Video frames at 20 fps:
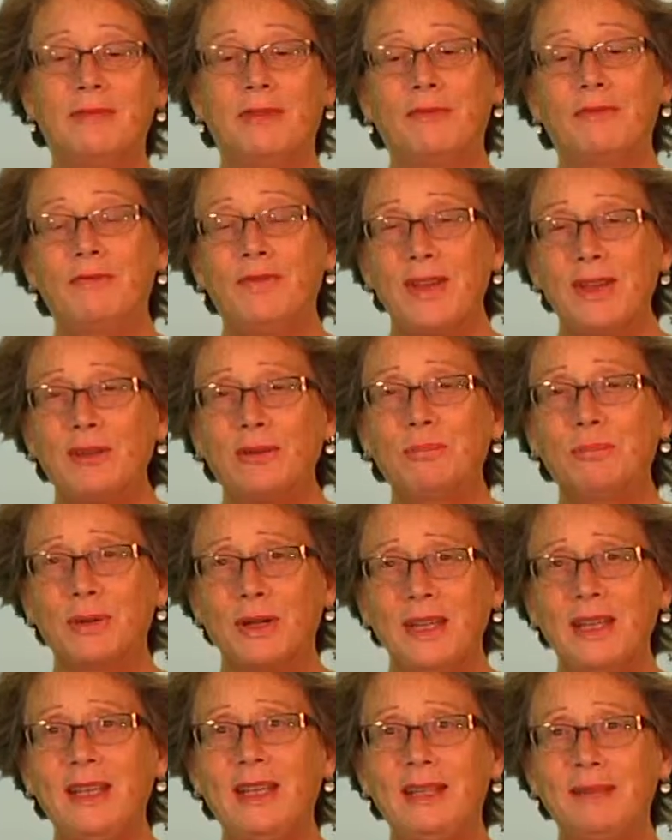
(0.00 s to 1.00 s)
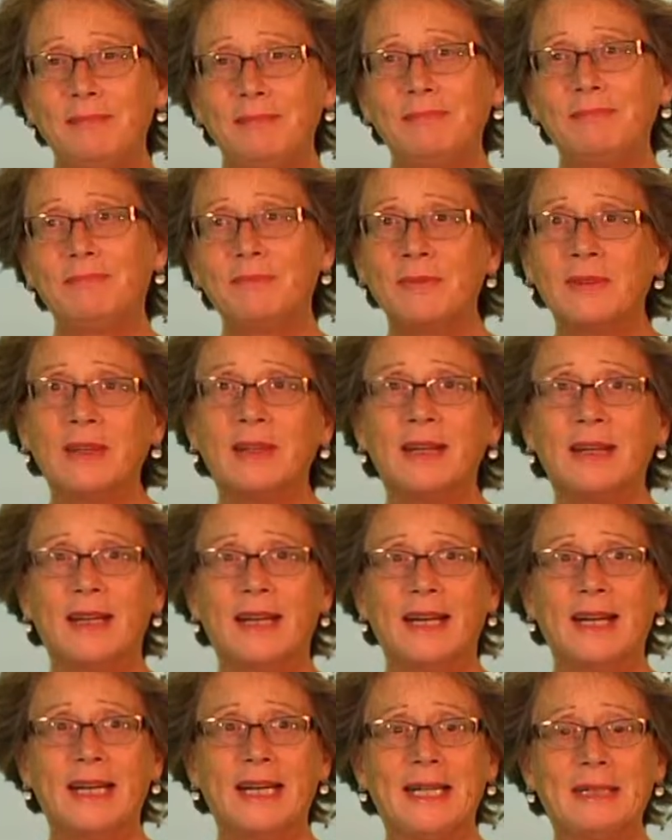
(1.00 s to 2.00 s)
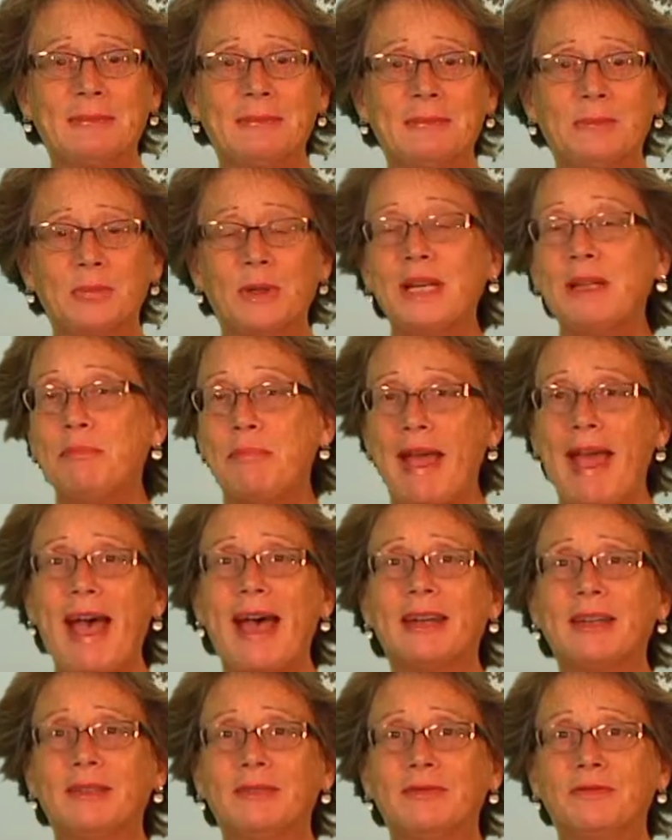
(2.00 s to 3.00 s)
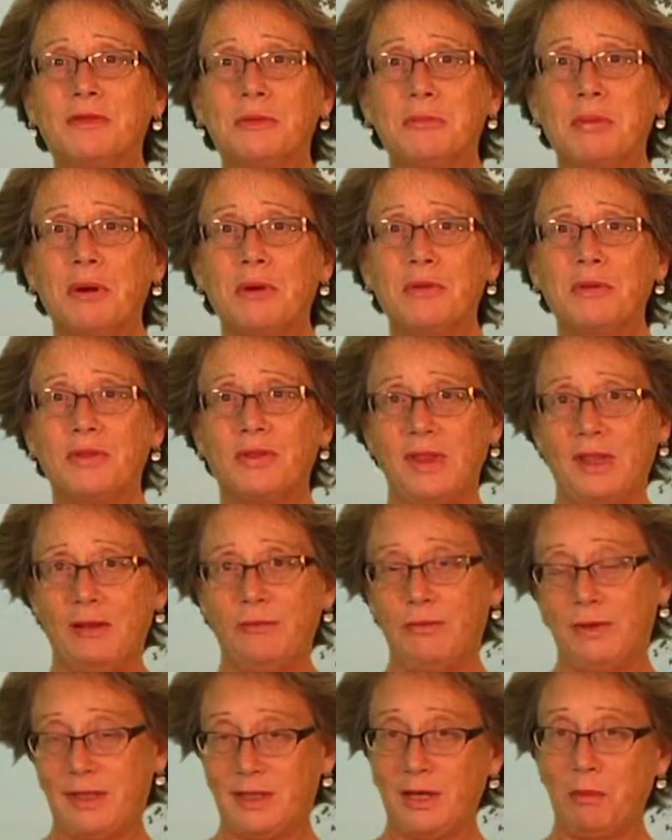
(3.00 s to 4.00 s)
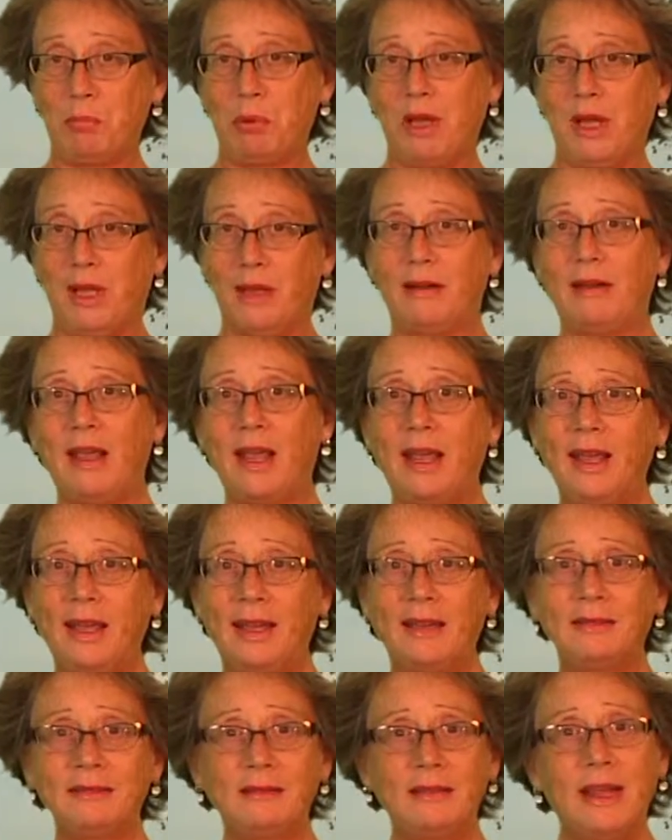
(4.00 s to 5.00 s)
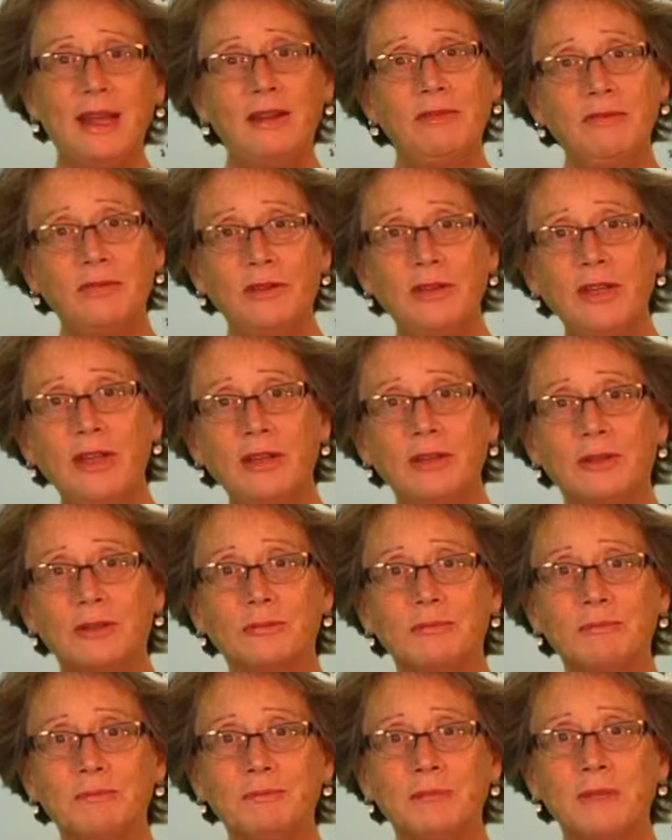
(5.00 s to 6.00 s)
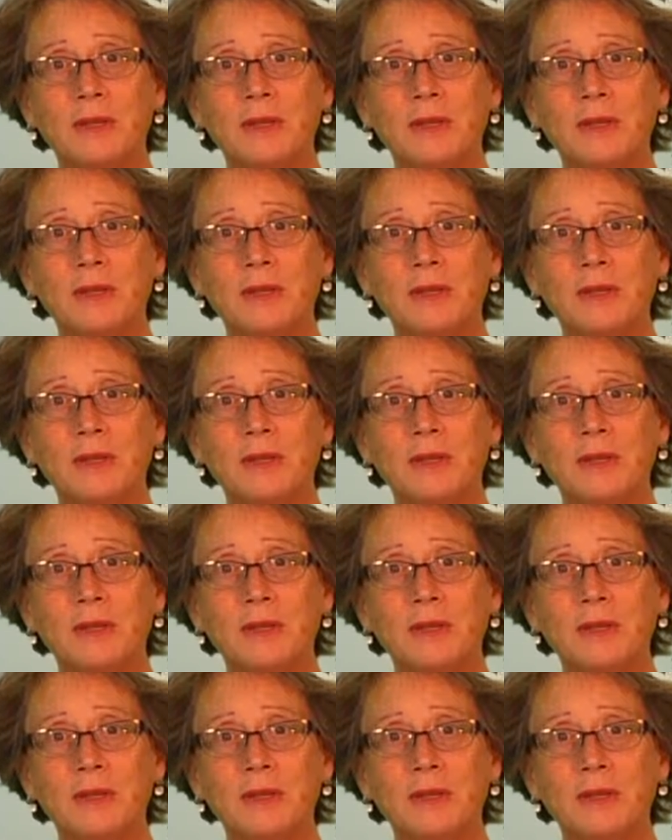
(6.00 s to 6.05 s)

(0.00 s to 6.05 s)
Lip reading: feel pretty bad for both the recipient and for you.